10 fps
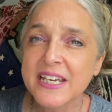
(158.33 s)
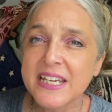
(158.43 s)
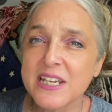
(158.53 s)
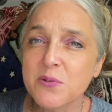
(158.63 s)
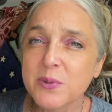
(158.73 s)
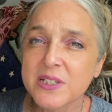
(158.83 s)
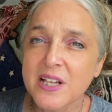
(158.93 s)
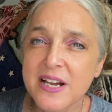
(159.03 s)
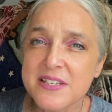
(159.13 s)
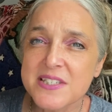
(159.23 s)
he
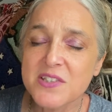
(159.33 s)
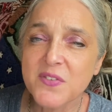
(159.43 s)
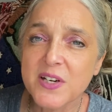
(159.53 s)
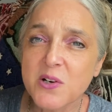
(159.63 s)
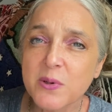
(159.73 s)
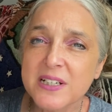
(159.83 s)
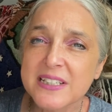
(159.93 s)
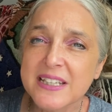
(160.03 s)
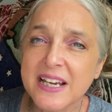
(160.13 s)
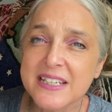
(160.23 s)
realizes very
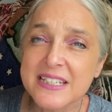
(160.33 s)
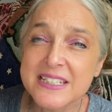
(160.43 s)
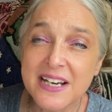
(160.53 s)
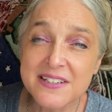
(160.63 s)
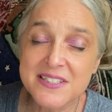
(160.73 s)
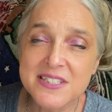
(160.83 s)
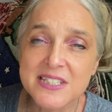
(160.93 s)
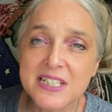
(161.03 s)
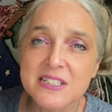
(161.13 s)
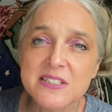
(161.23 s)
quickly that yes,
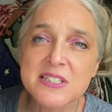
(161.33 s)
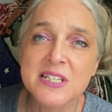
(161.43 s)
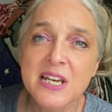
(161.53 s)
his